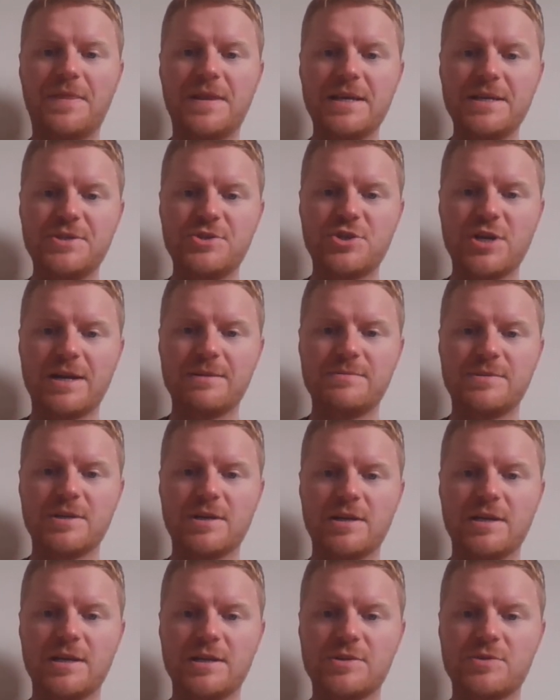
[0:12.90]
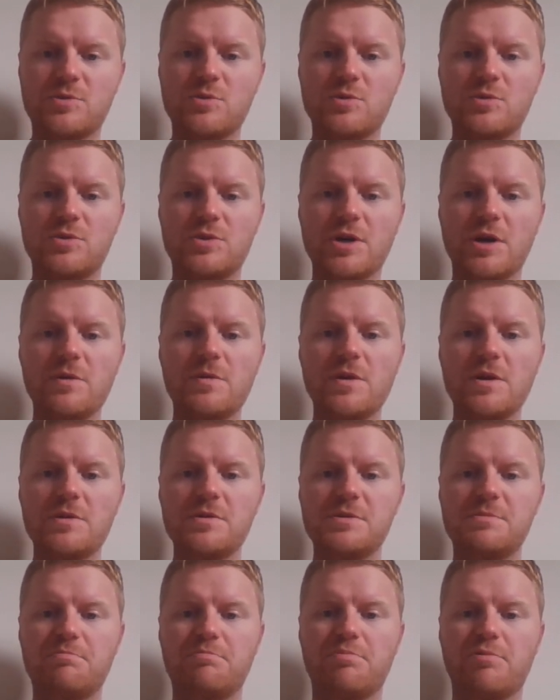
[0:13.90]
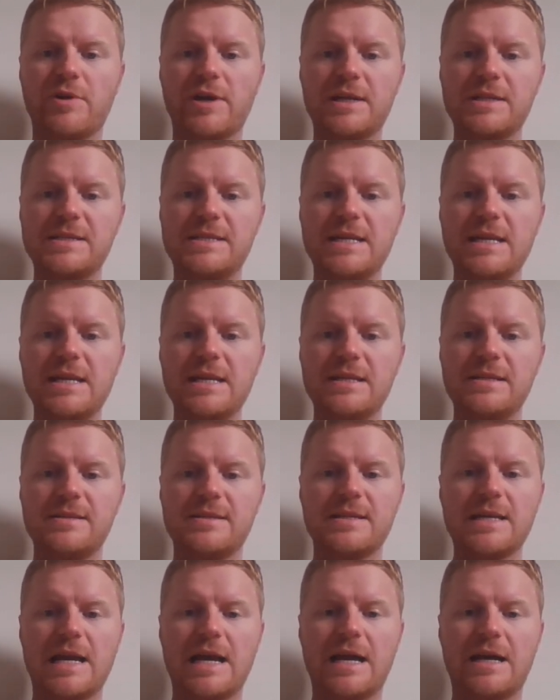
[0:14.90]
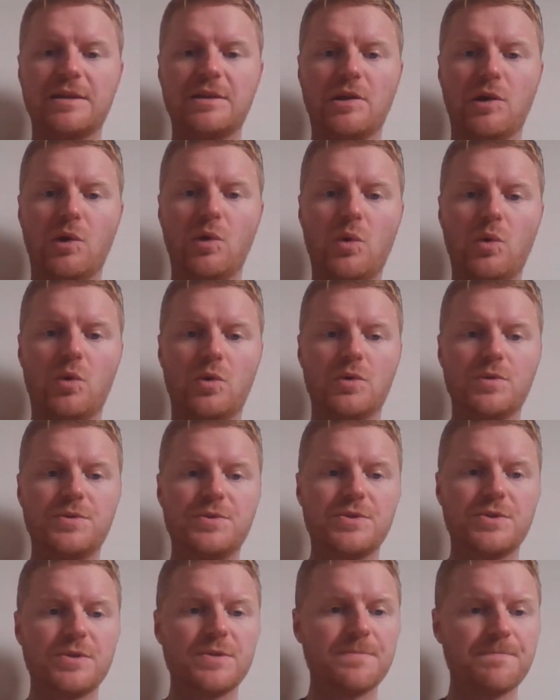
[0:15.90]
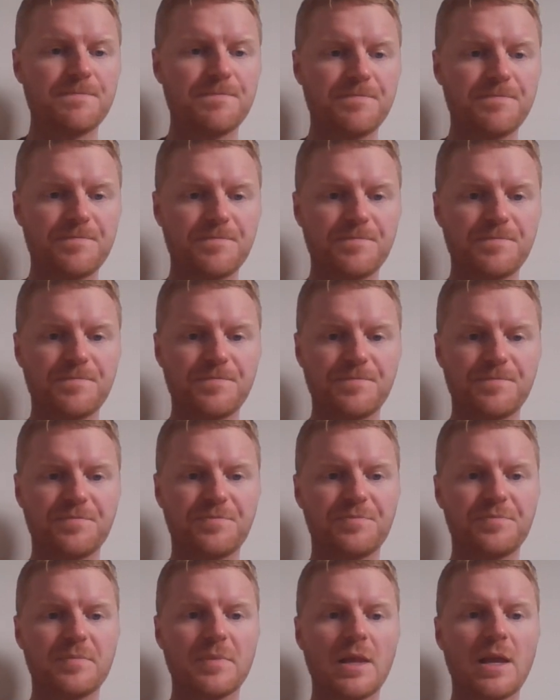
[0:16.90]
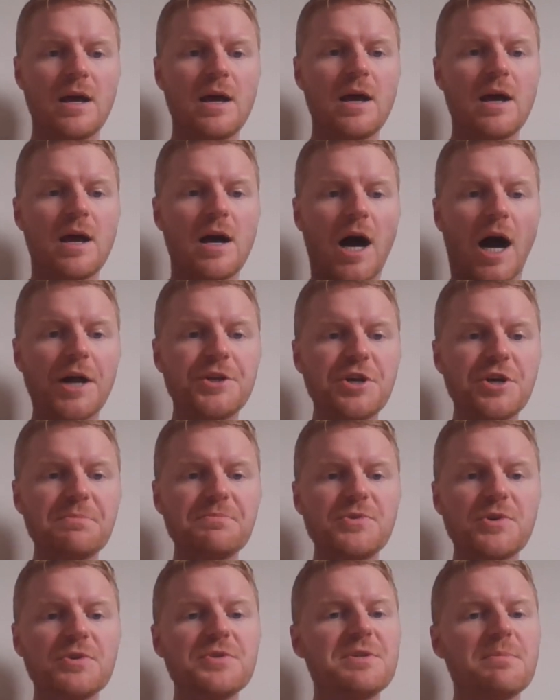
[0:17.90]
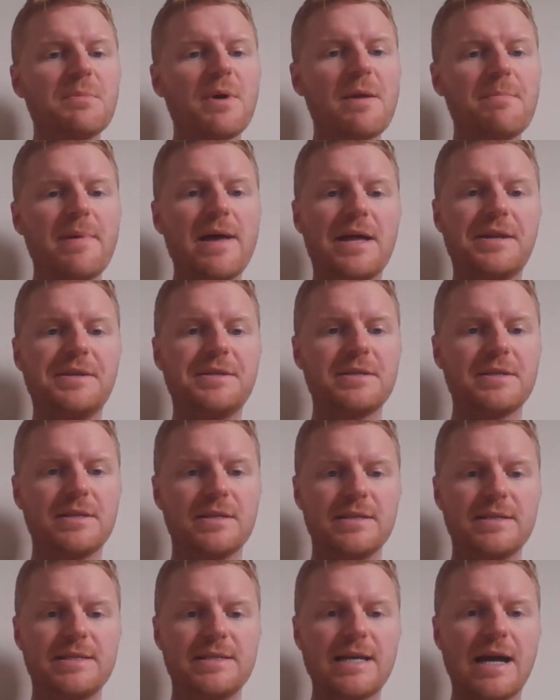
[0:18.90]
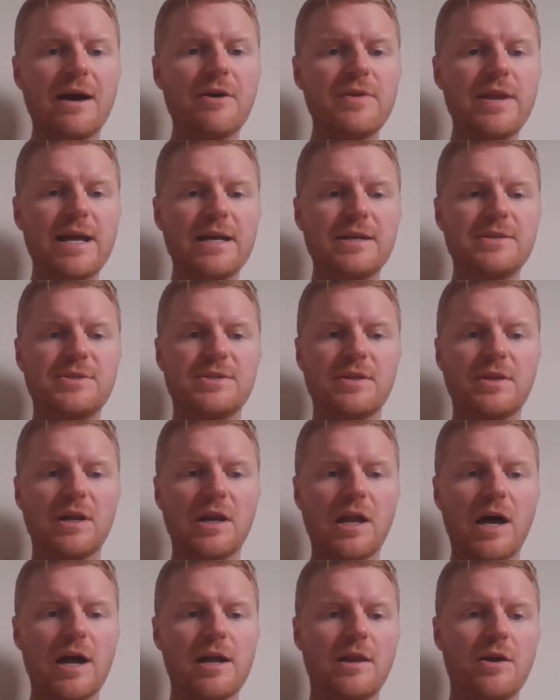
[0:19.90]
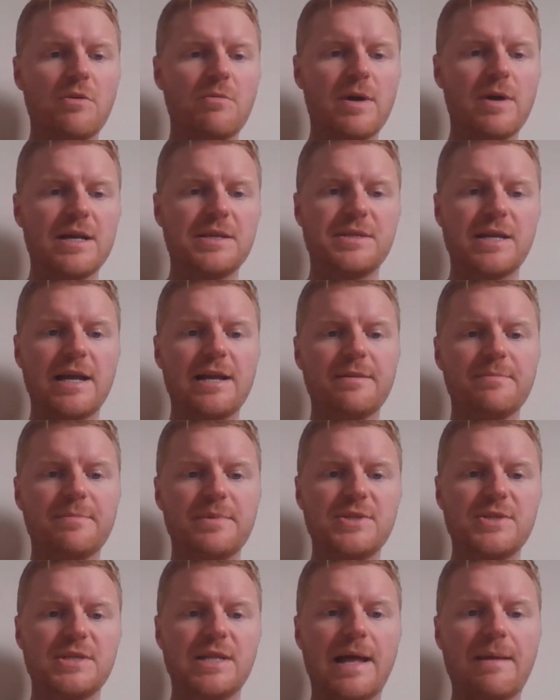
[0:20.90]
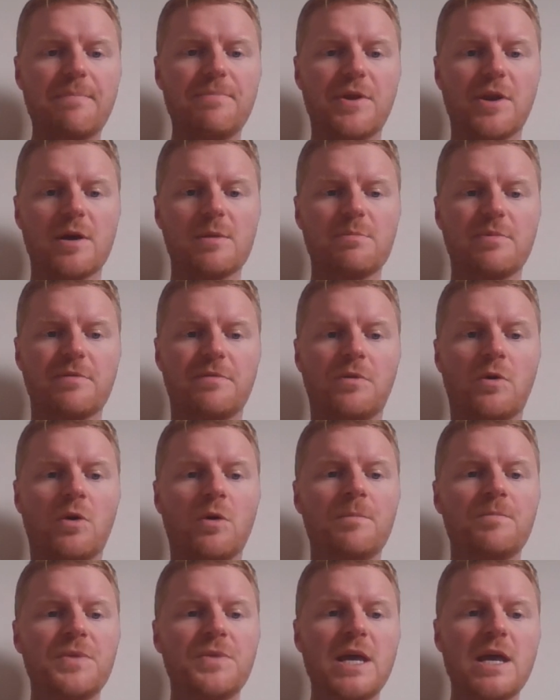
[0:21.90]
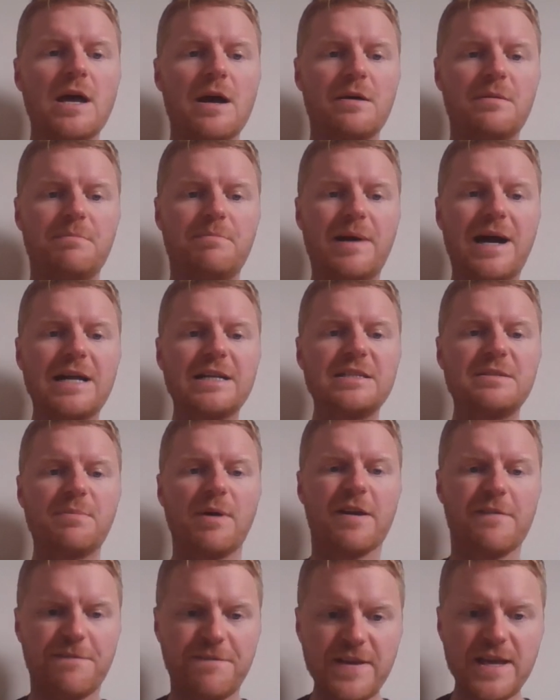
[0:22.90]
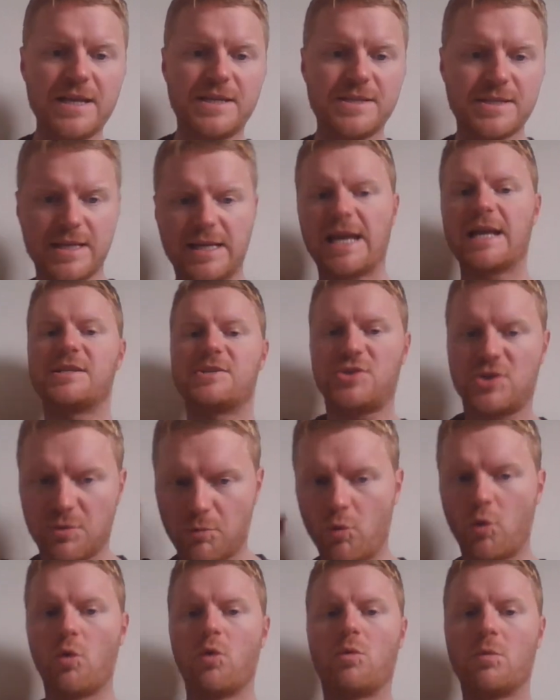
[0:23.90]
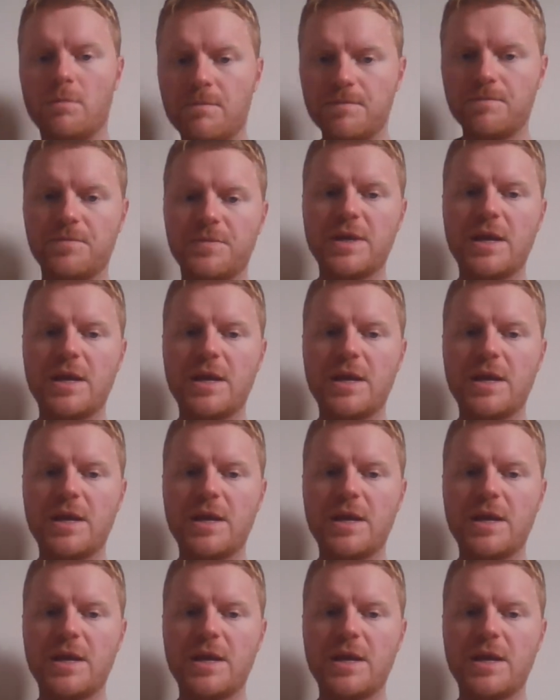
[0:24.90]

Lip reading: This chapter is called Dodos, Brigantines and Lords. I jumped onto my bed, down next to the lilo where Salem had slept the night before, and banged my fist against the wall.